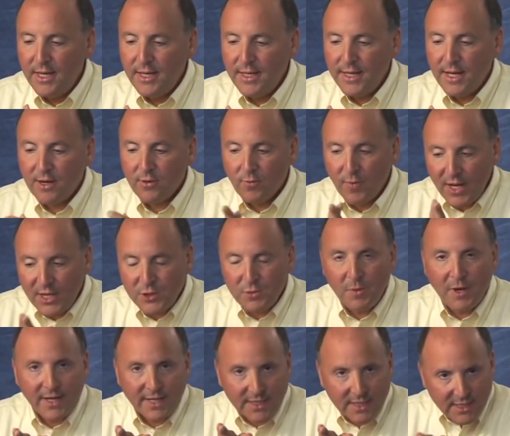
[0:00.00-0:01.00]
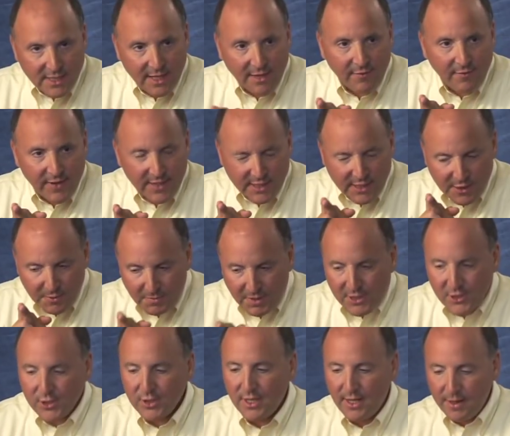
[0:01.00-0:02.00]
Now Regmon itself has a
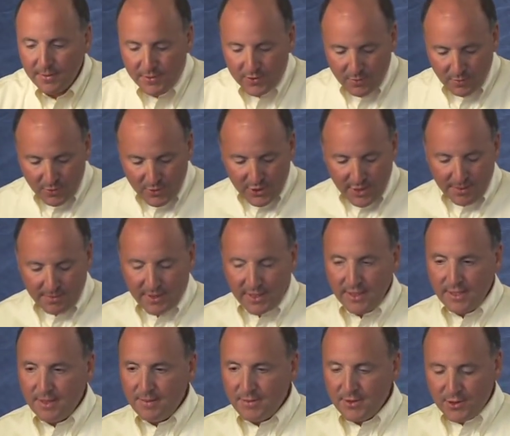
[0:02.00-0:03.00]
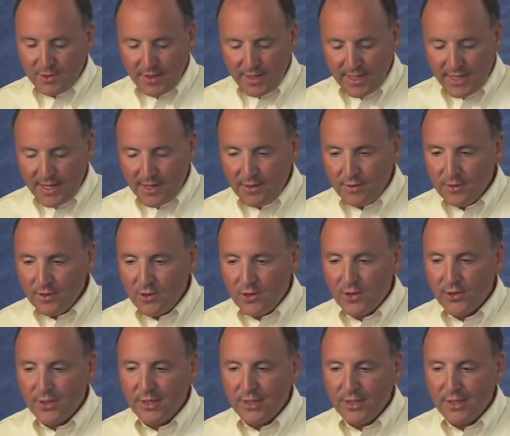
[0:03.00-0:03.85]
special option, which I'm going to demonstrate now, called